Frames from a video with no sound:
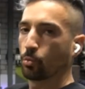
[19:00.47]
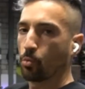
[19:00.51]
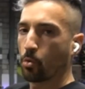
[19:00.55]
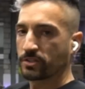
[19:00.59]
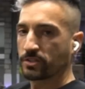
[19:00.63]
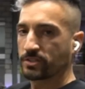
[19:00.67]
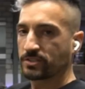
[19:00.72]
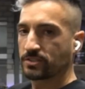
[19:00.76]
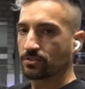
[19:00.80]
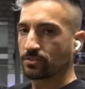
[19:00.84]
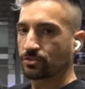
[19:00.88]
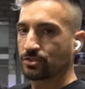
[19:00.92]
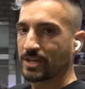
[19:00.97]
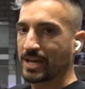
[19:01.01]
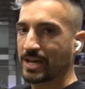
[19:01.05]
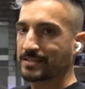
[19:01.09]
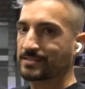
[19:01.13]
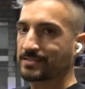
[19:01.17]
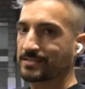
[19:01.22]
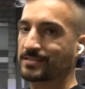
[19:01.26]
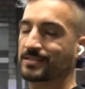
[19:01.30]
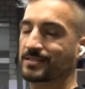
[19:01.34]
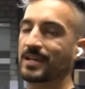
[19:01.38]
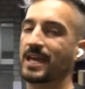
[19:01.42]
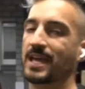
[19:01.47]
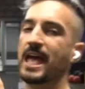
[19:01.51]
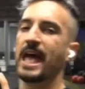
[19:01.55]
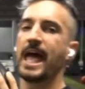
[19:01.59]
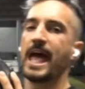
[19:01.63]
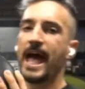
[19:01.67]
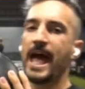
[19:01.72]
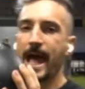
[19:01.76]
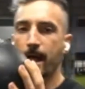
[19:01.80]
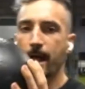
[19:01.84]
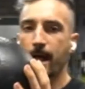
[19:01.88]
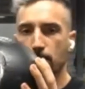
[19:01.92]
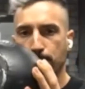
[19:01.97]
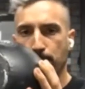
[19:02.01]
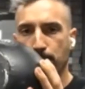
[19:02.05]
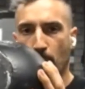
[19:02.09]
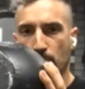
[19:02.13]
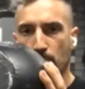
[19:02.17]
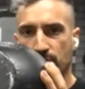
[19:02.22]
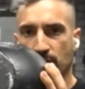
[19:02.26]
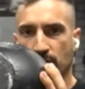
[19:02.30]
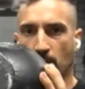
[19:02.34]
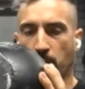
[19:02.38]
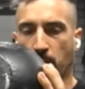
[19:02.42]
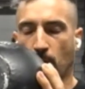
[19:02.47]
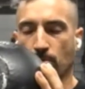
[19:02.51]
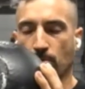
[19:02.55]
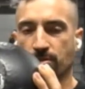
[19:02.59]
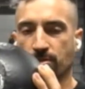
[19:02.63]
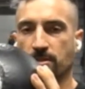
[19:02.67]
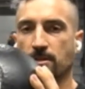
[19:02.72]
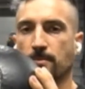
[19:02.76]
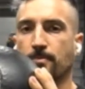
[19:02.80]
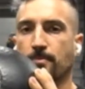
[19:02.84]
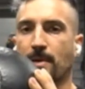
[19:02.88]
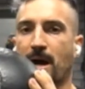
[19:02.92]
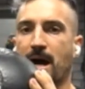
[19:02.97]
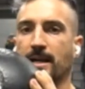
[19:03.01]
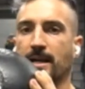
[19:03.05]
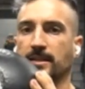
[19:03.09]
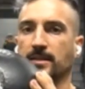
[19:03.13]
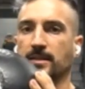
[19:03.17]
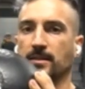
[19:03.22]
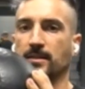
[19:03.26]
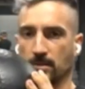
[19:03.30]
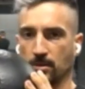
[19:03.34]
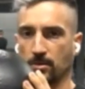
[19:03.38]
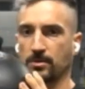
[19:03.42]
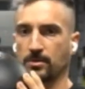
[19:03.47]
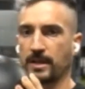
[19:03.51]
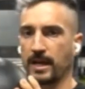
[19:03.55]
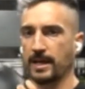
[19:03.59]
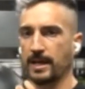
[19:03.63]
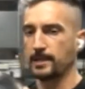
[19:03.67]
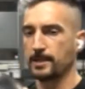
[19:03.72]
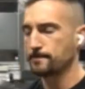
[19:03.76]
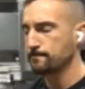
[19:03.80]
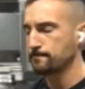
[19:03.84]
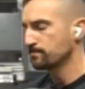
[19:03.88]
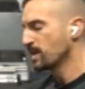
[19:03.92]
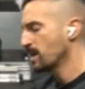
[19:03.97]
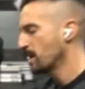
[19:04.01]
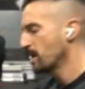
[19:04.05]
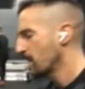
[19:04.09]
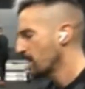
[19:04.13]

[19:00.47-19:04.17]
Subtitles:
towards your chest, elbows close to the body, okay?